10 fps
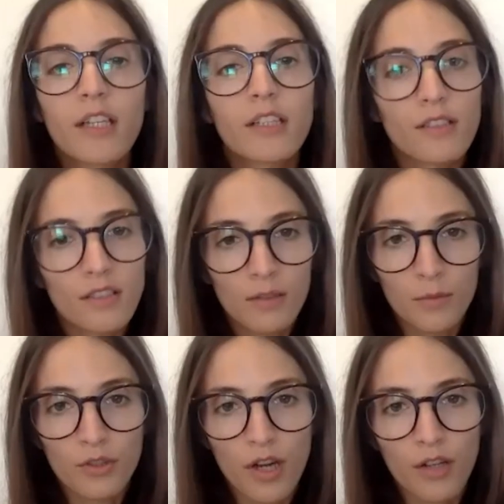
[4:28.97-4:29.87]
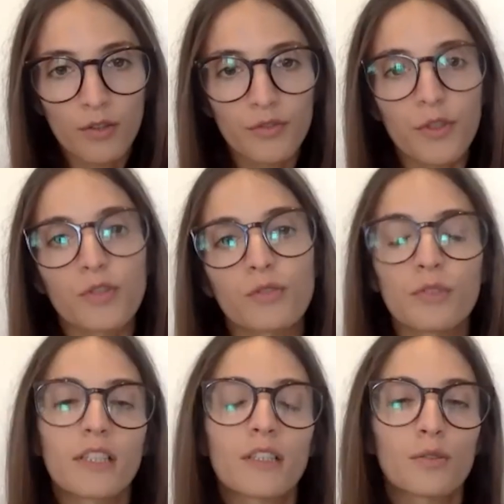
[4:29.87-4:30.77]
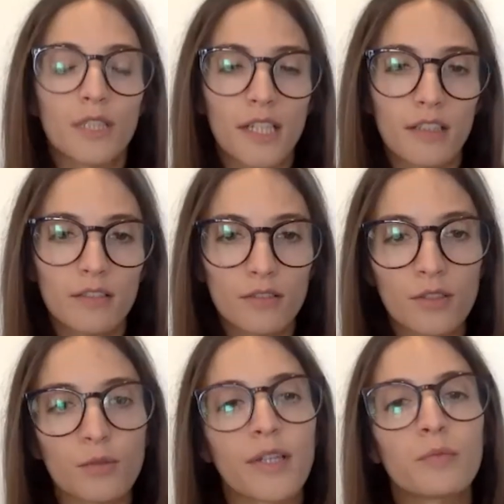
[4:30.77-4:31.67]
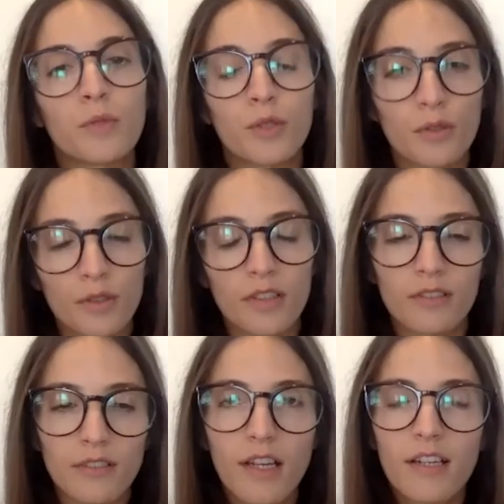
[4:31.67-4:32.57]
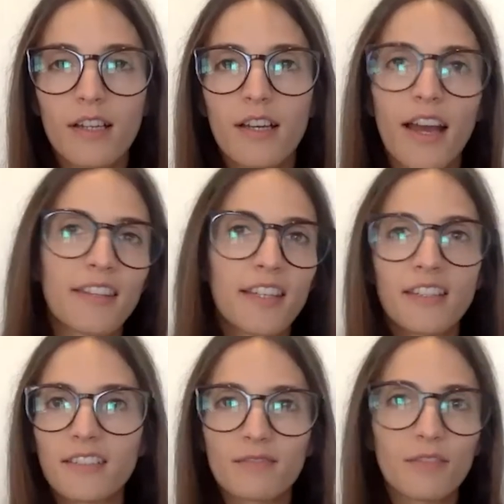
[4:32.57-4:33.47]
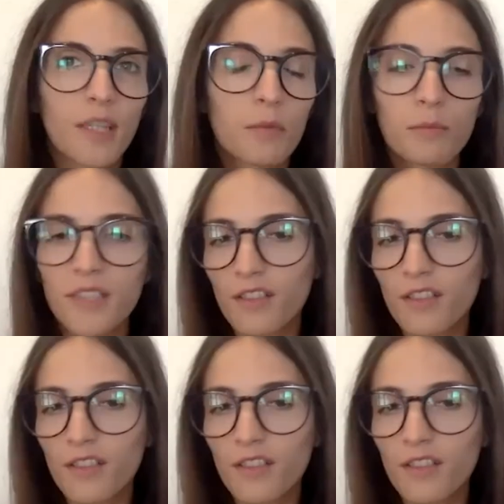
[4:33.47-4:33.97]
the cinematographer to really create the right mood. And then it keeps being